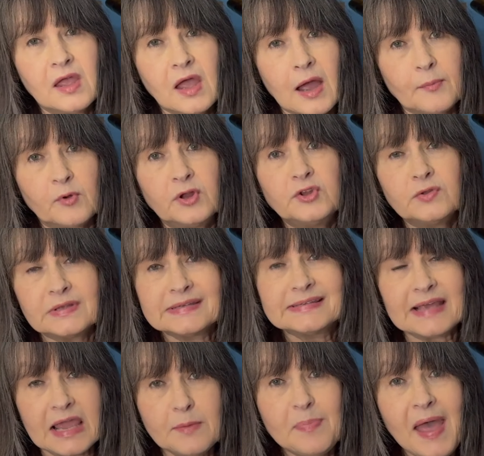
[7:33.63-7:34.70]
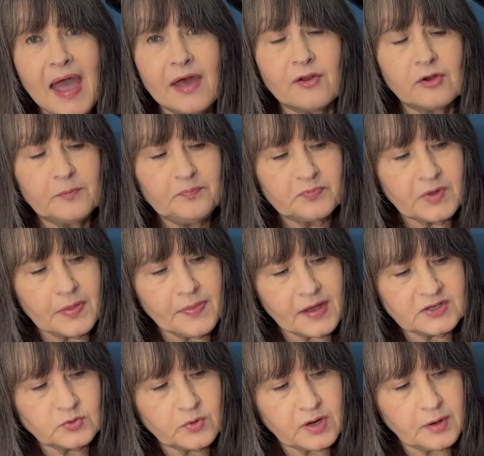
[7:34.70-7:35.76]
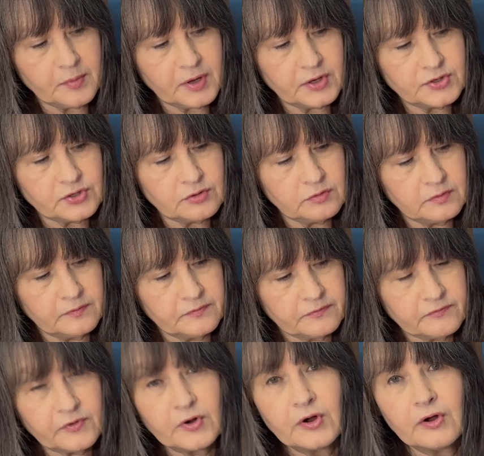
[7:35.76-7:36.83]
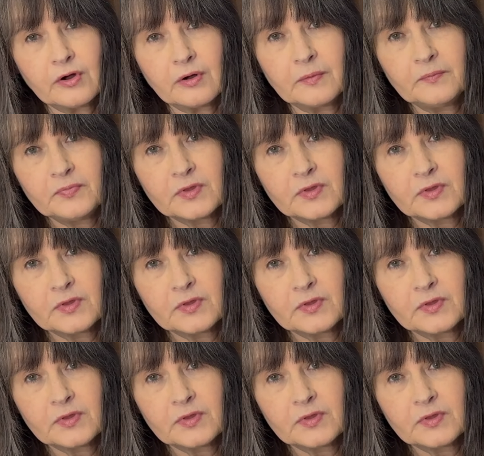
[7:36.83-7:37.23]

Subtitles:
I'm going to do the same pattern, and that's what I'm going to do for her.